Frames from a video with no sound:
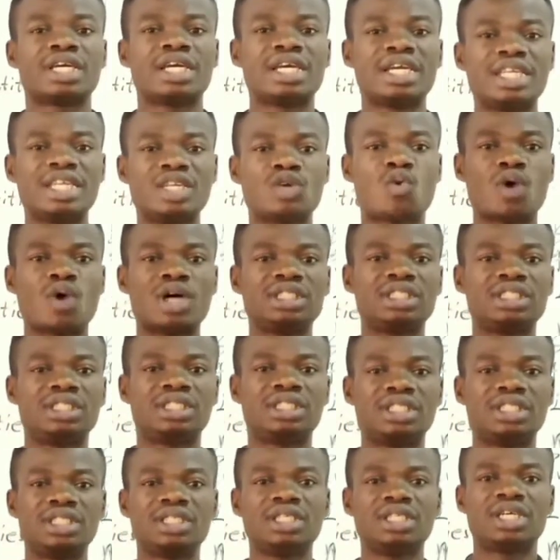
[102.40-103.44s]
Any
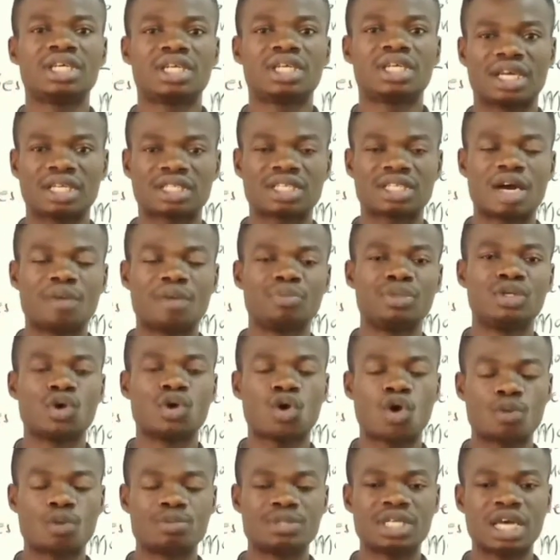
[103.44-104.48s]
quantity that can be
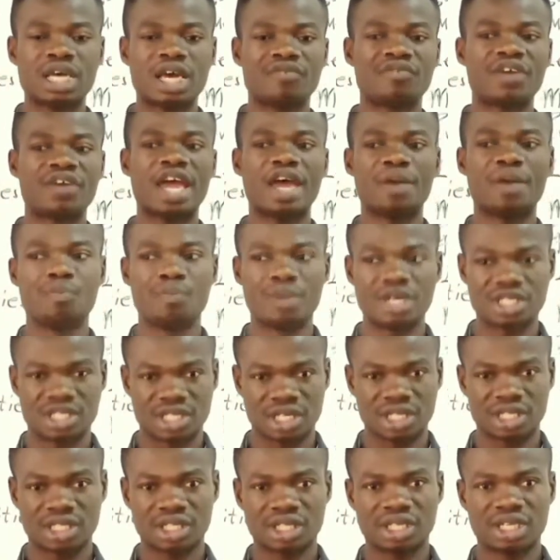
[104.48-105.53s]
observed and
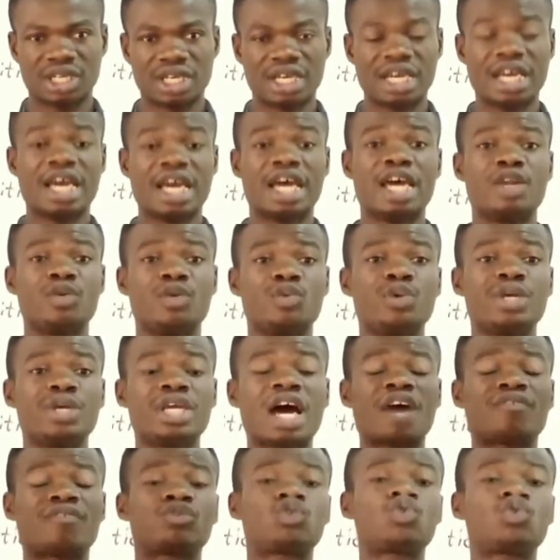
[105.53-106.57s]
measured. And we
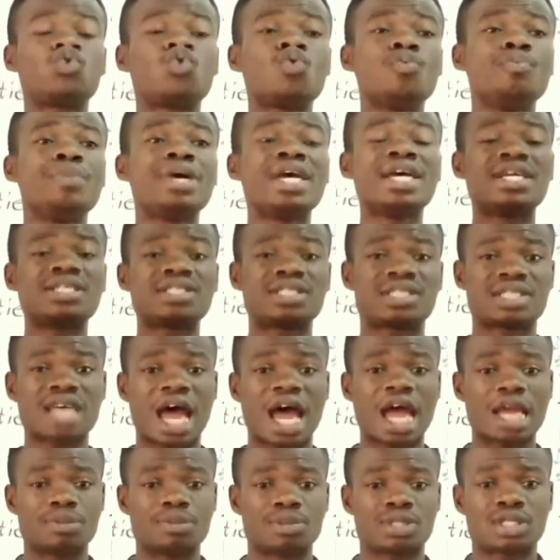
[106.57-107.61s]
have two main
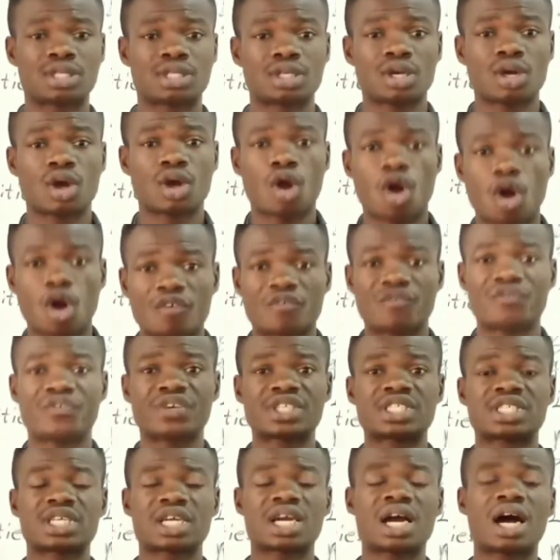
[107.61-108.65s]
types of
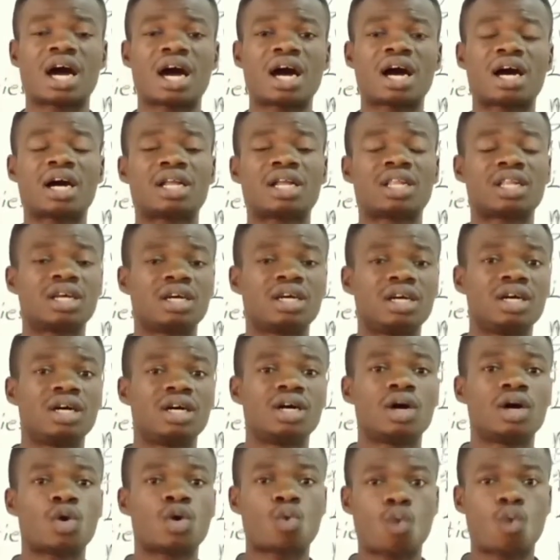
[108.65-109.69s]
physical
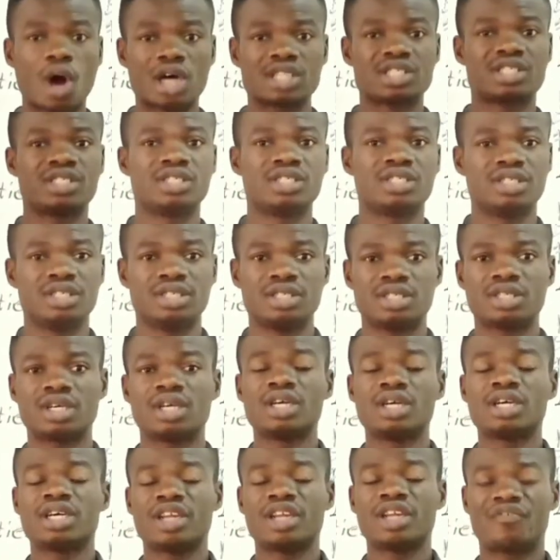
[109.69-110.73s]
quantities.
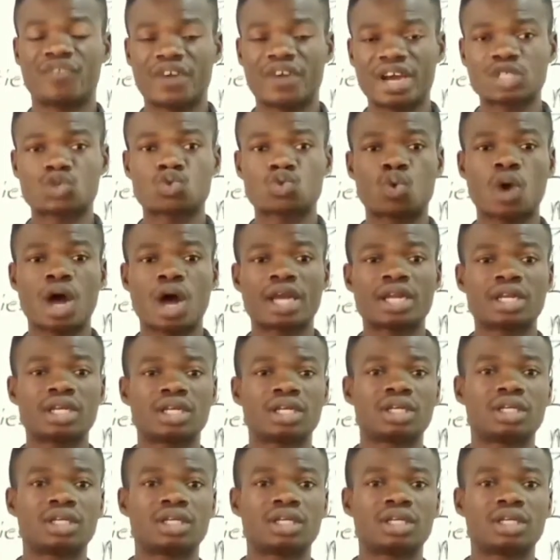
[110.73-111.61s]
The first one